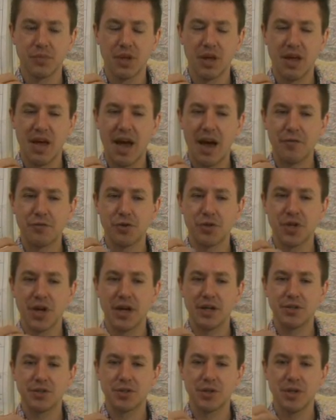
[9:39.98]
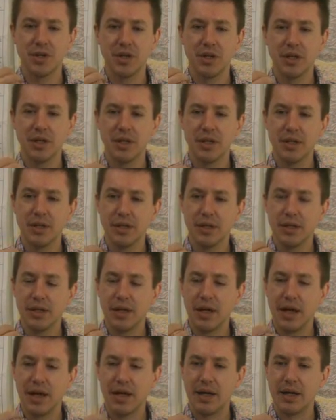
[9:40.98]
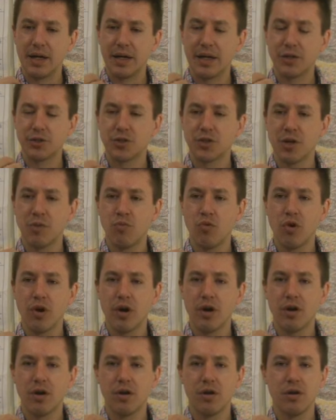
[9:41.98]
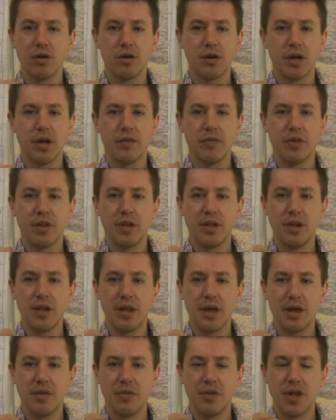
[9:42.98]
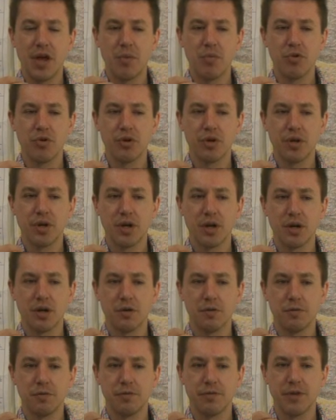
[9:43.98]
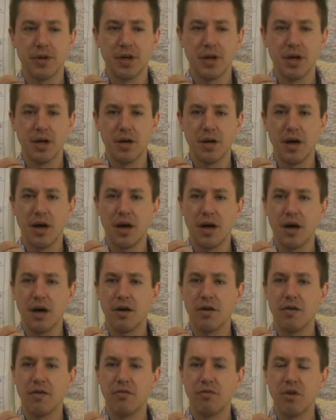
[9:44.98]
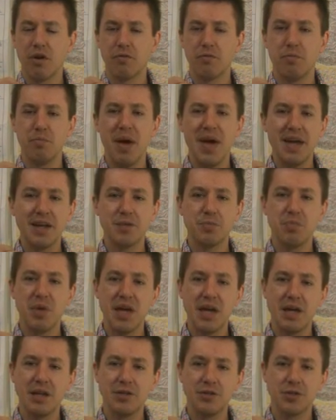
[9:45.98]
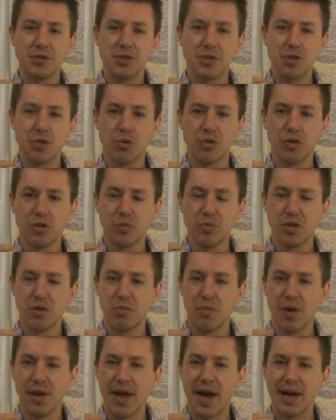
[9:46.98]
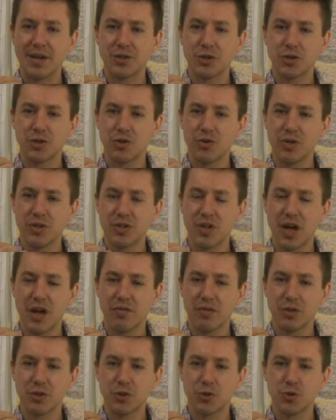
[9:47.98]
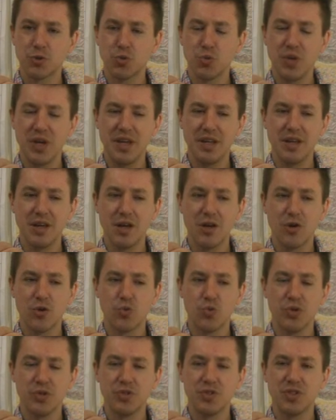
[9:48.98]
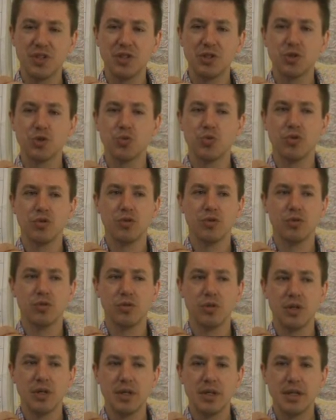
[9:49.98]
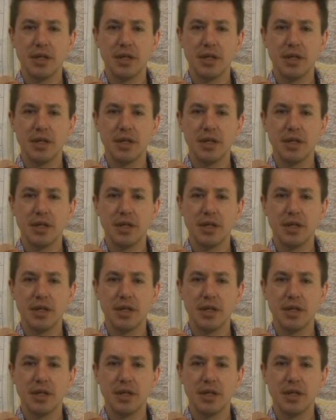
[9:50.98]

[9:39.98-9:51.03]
Aftertaste is somewhere in the neighborhood of baked beans, with a little bit of molasses. There is kind of a sweet residual